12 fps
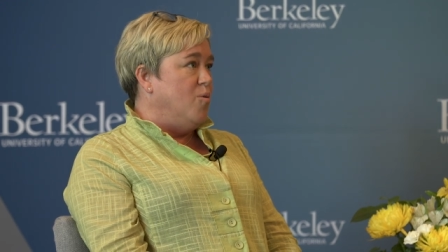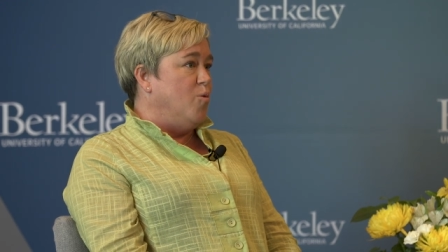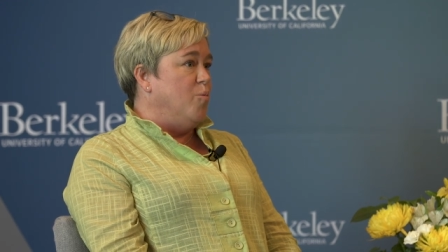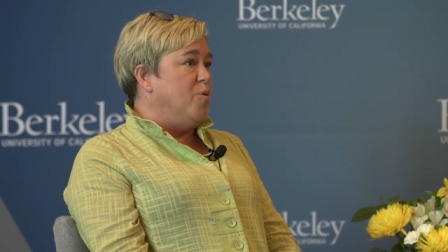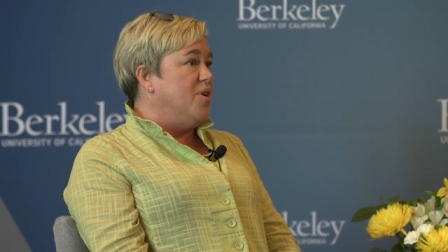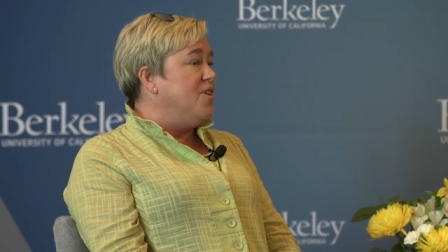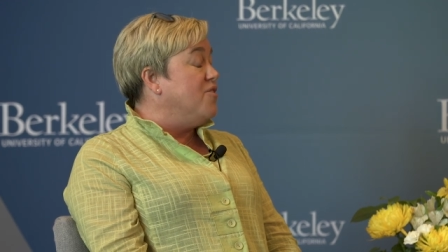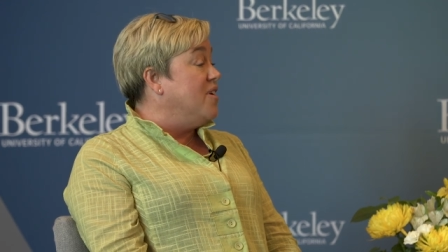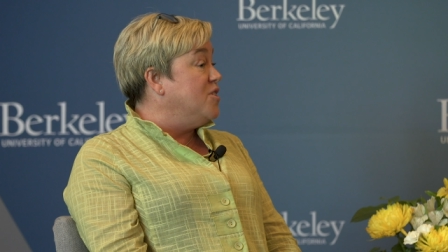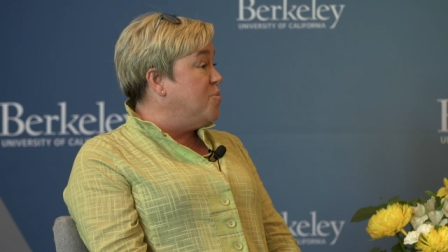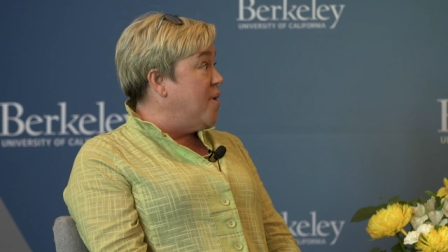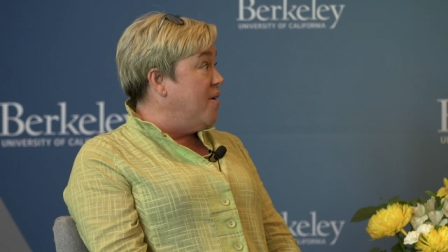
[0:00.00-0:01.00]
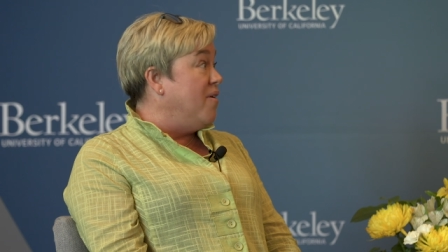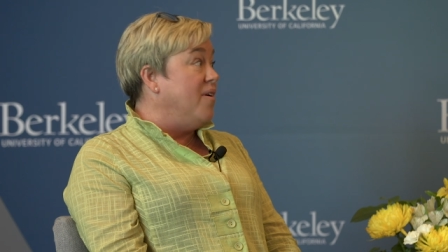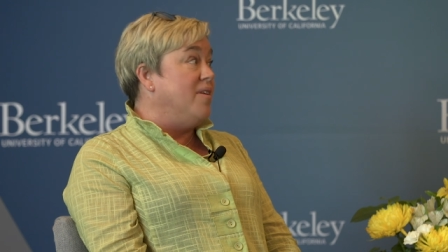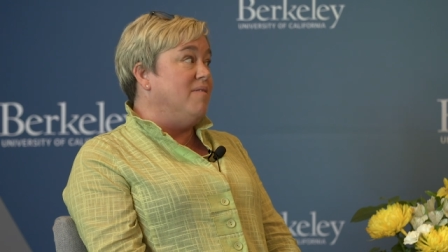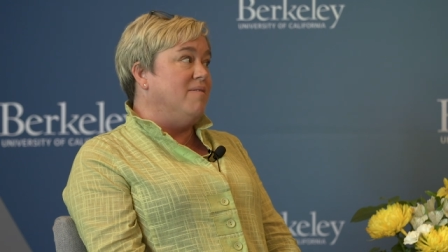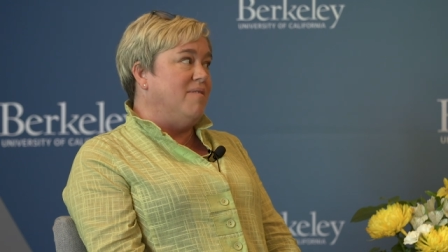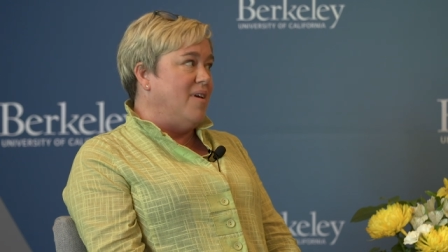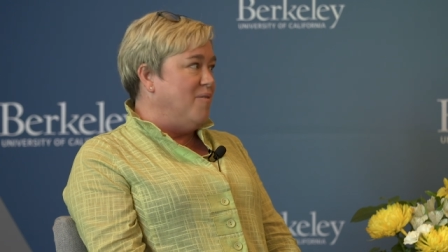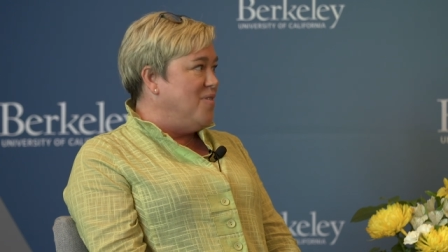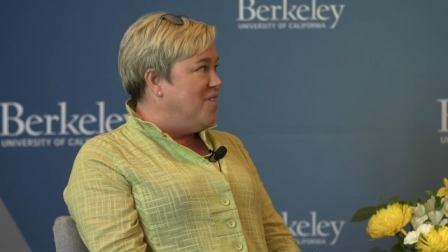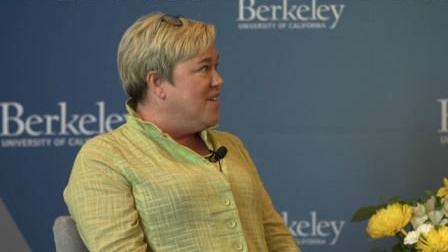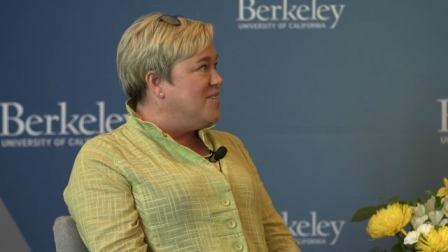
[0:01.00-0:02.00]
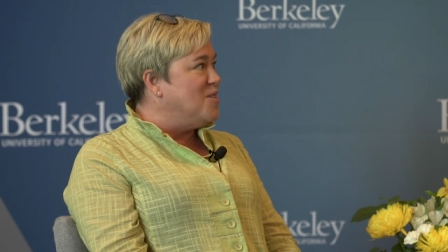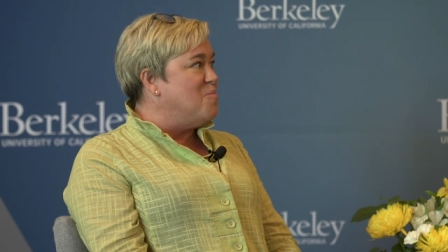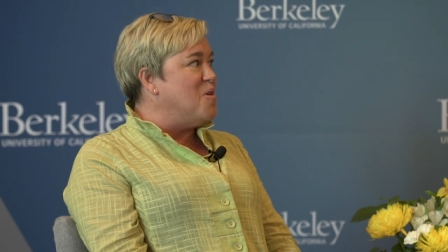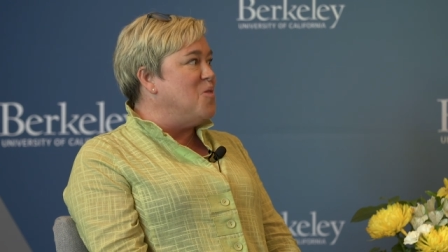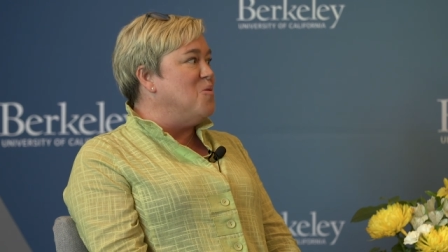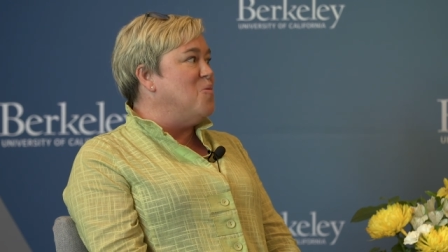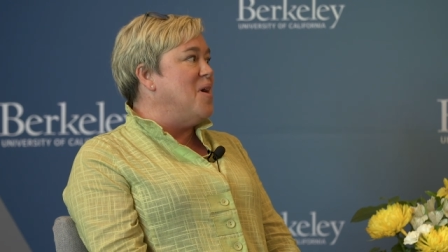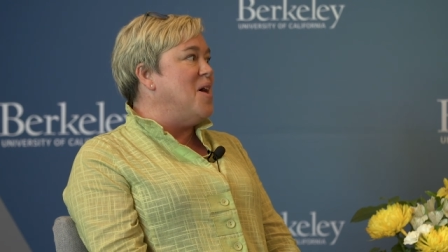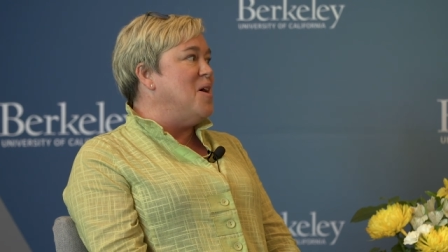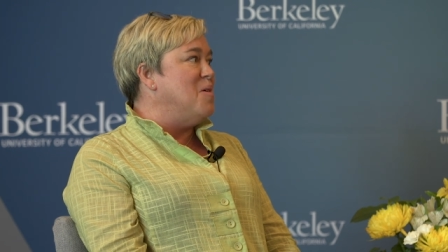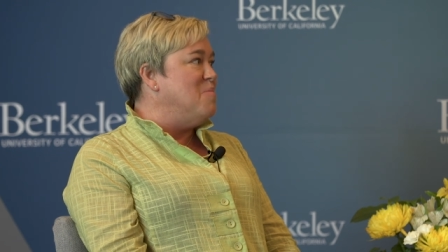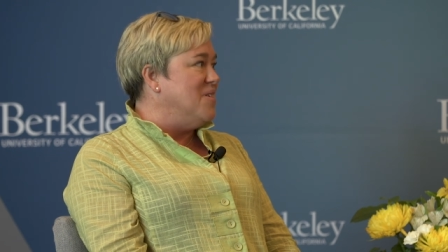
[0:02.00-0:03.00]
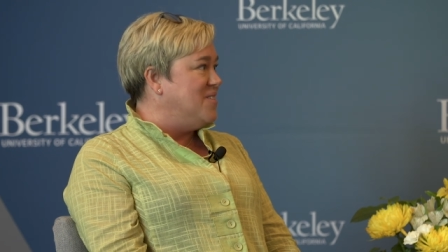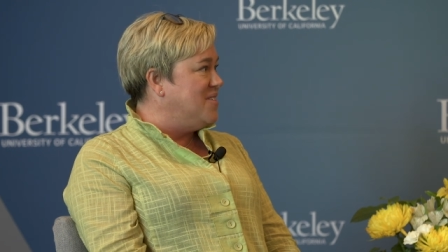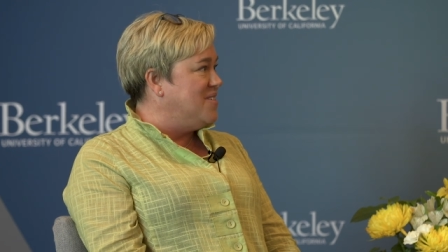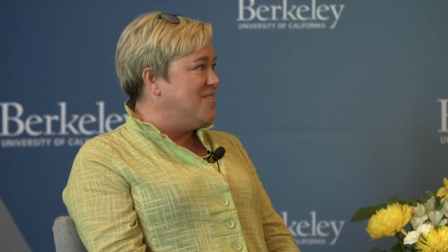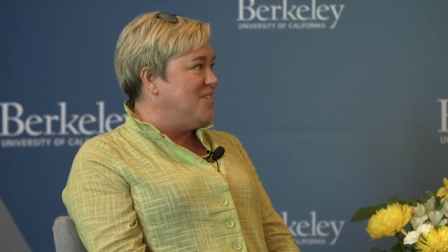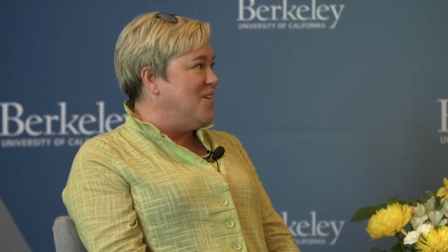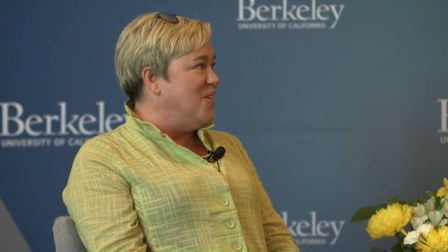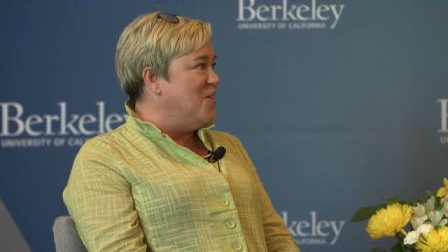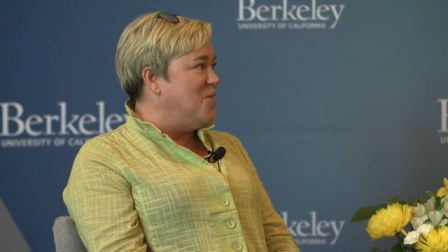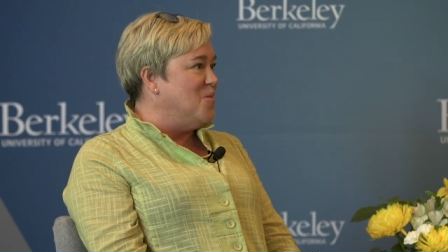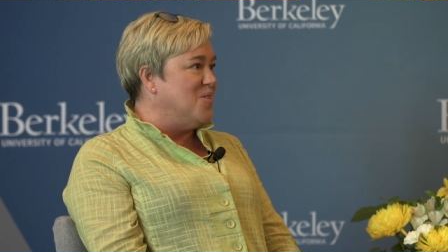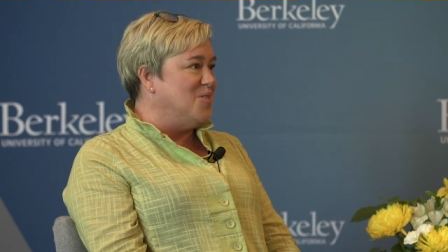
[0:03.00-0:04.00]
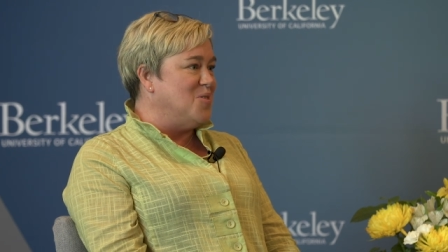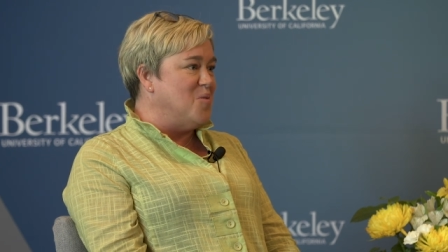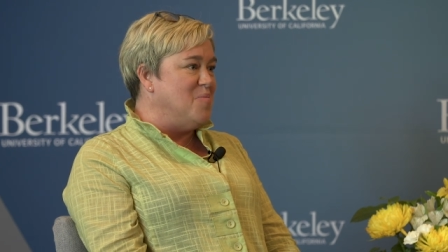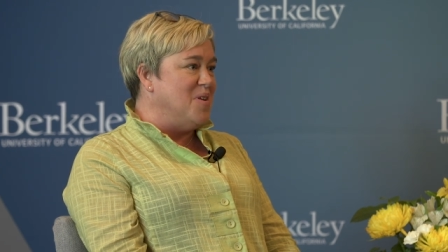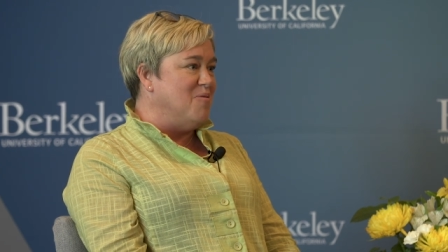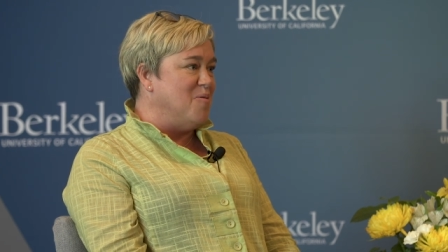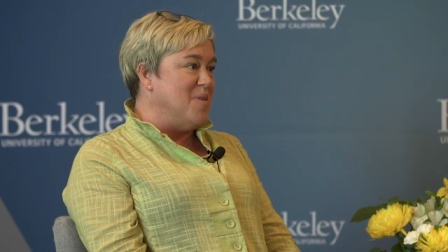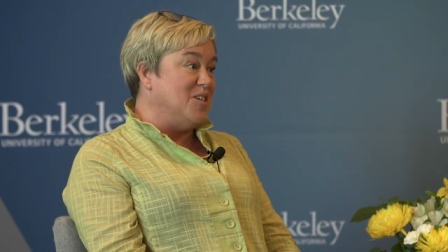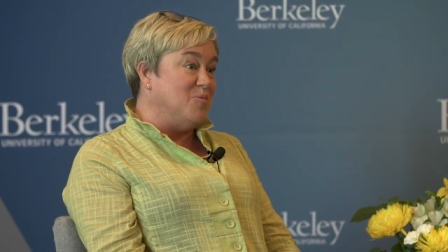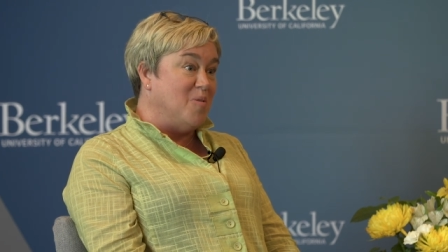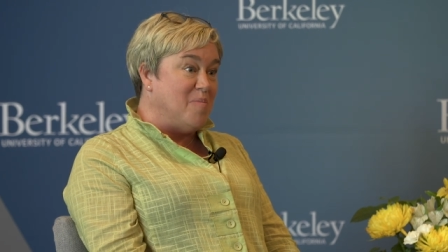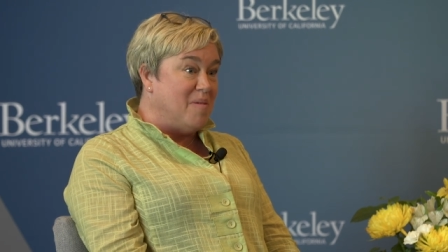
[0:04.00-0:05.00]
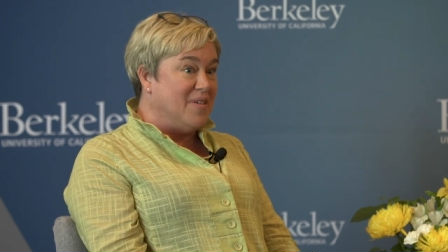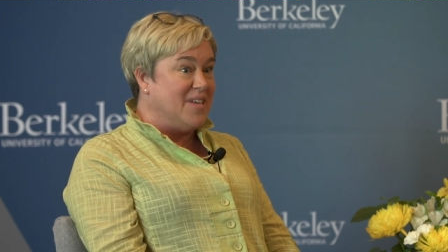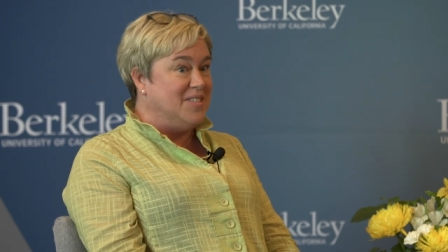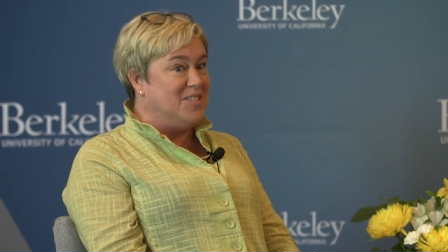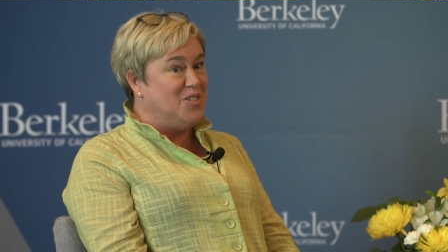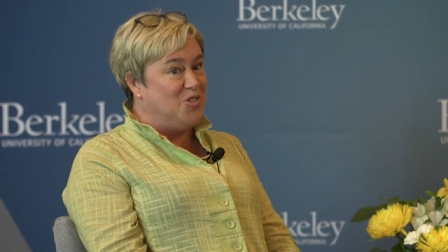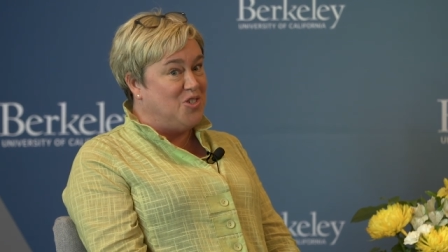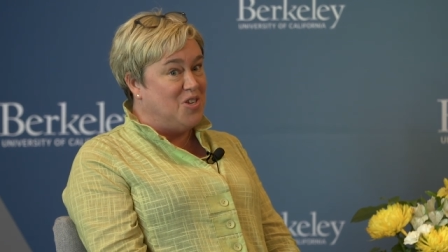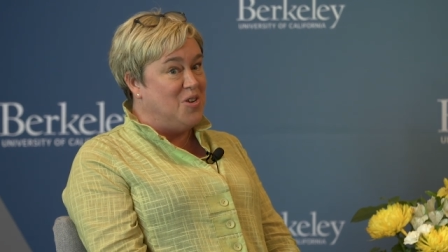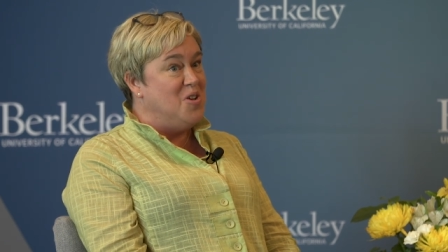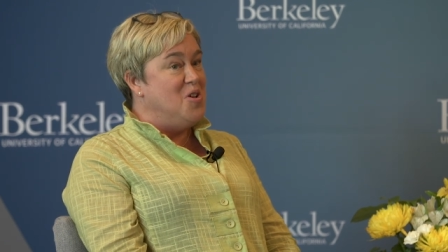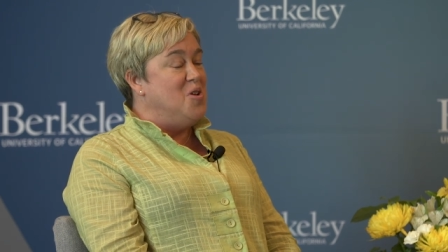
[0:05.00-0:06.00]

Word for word: we're pretty transparent. Everything's up on the web. It's, you know, it's open information. We're a public institution.